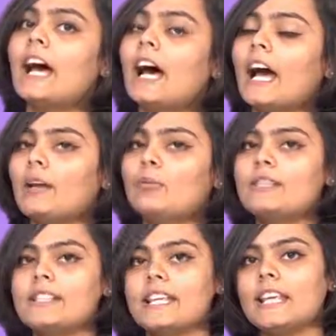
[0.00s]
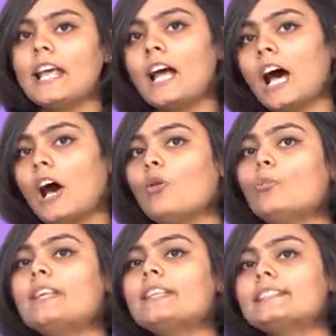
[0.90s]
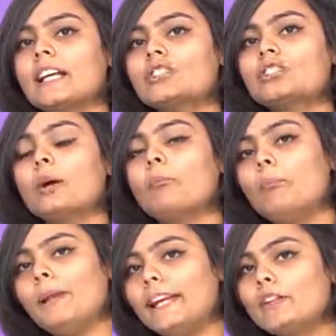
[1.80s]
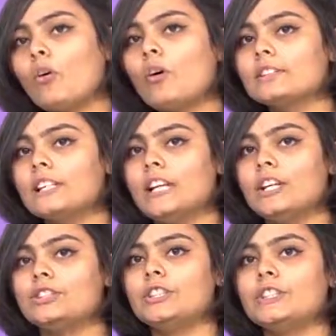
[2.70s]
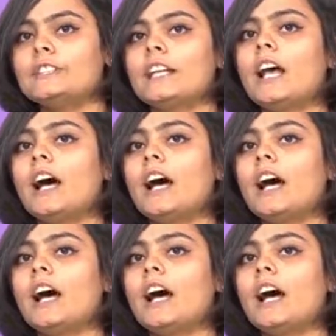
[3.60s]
I would see how many such complete oscillations